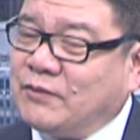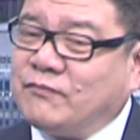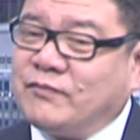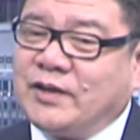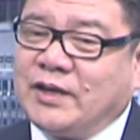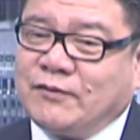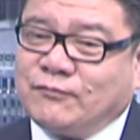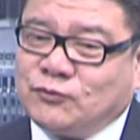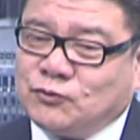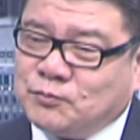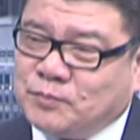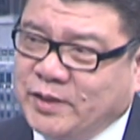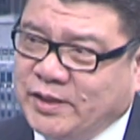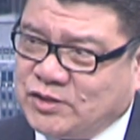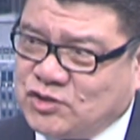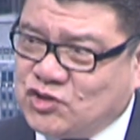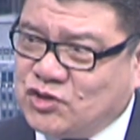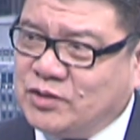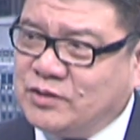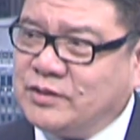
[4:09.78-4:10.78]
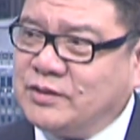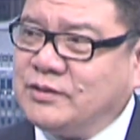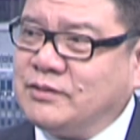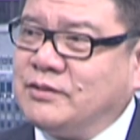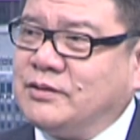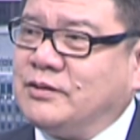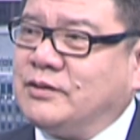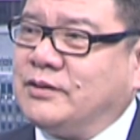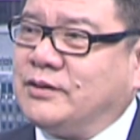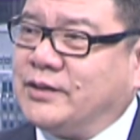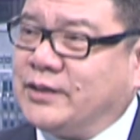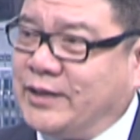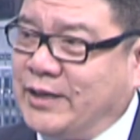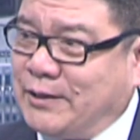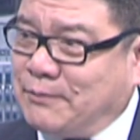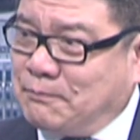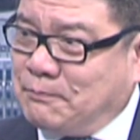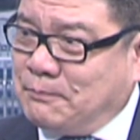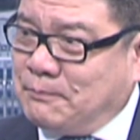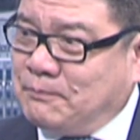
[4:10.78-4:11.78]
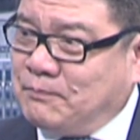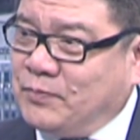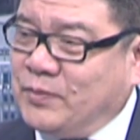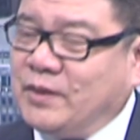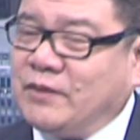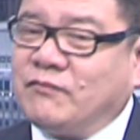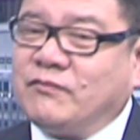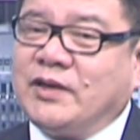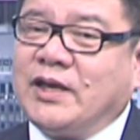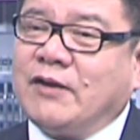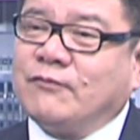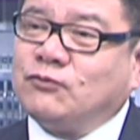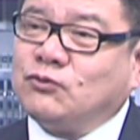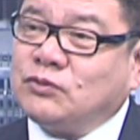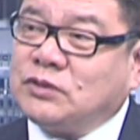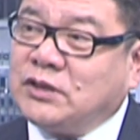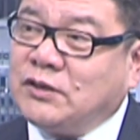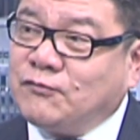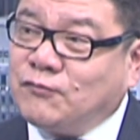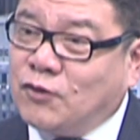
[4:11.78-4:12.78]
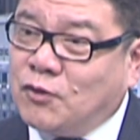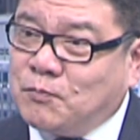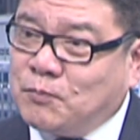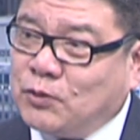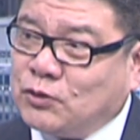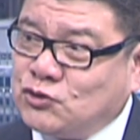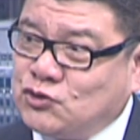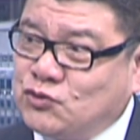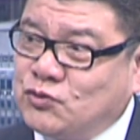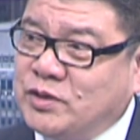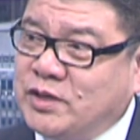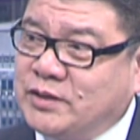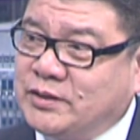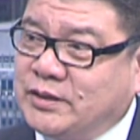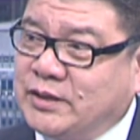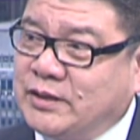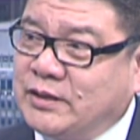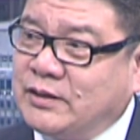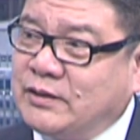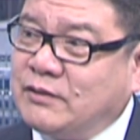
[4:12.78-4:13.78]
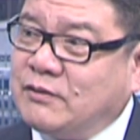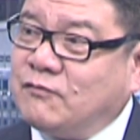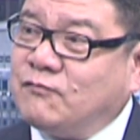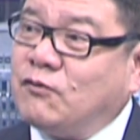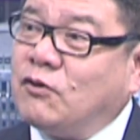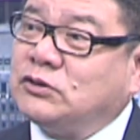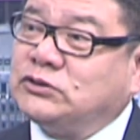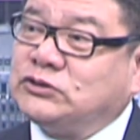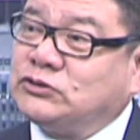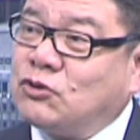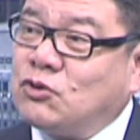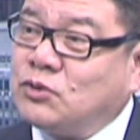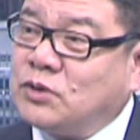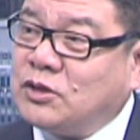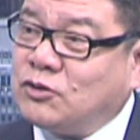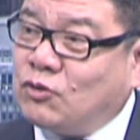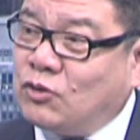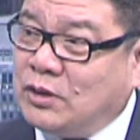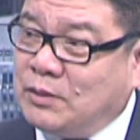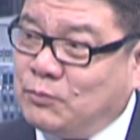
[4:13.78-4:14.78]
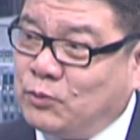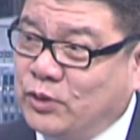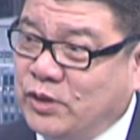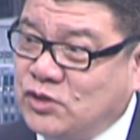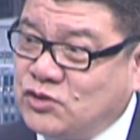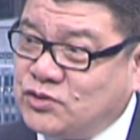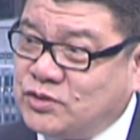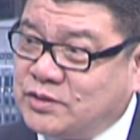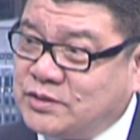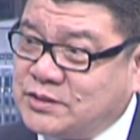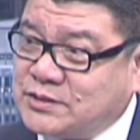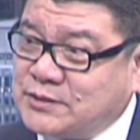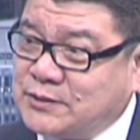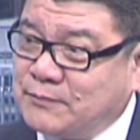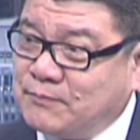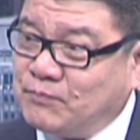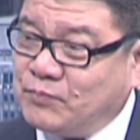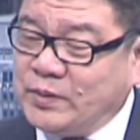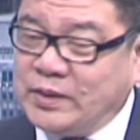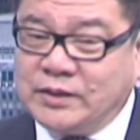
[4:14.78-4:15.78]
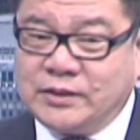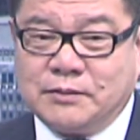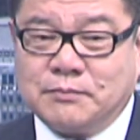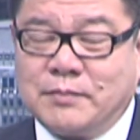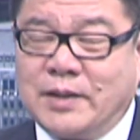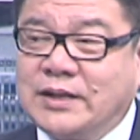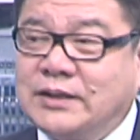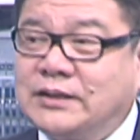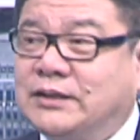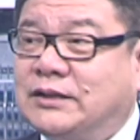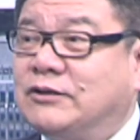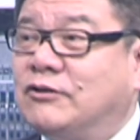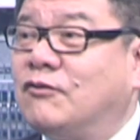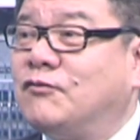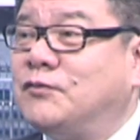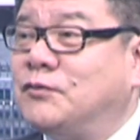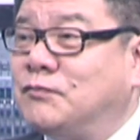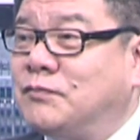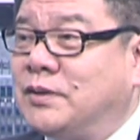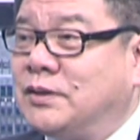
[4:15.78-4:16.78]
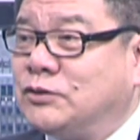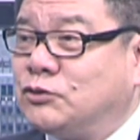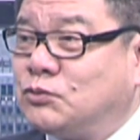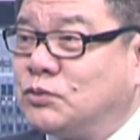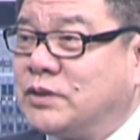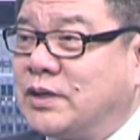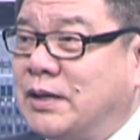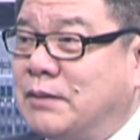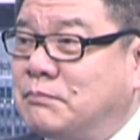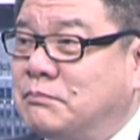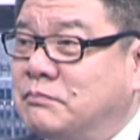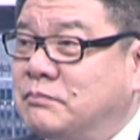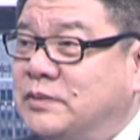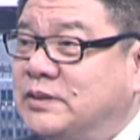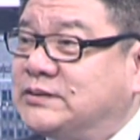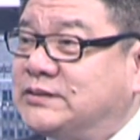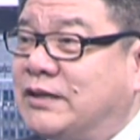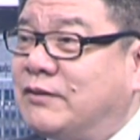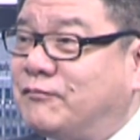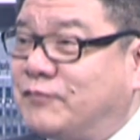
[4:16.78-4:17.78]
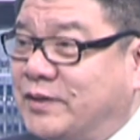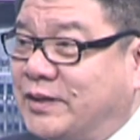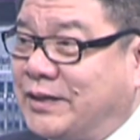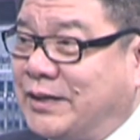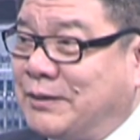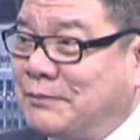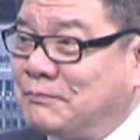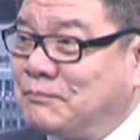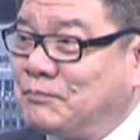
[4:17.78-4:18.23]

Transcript: We have to bridge the gap. We have to give opportunity for stronger collaborations. The market of the world to come is Africa.